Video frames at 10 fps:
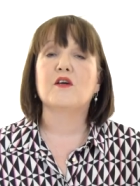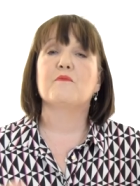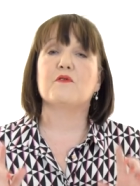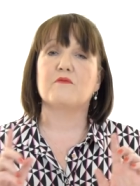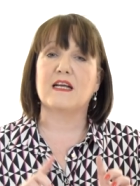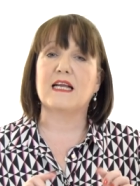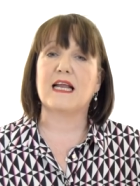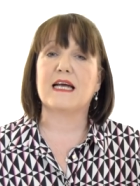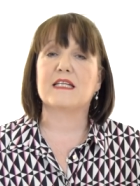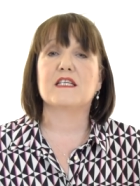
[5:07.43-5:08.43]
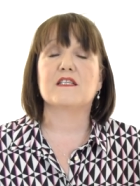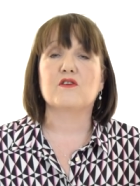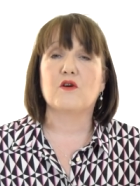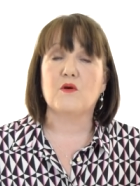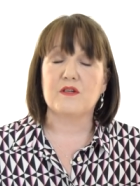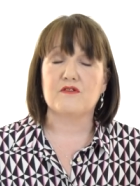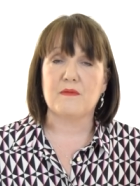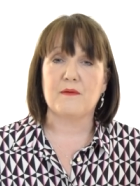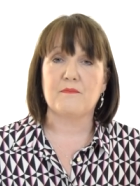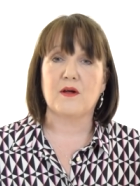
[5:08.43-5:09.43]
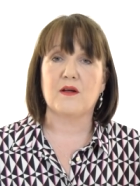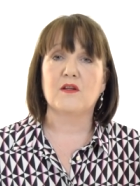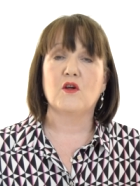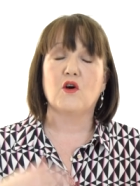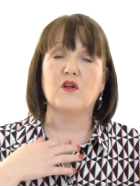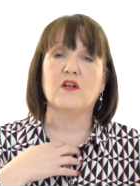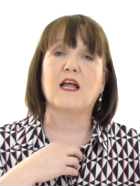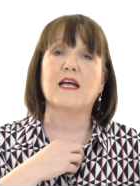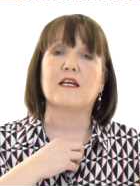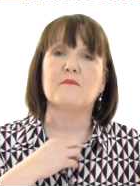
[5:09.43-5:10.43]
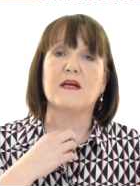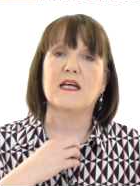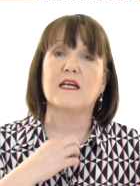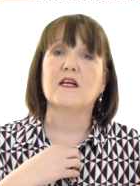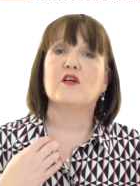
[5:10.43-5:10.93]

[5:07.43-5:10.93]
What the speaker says: But really, ladies, always remember, unlike me,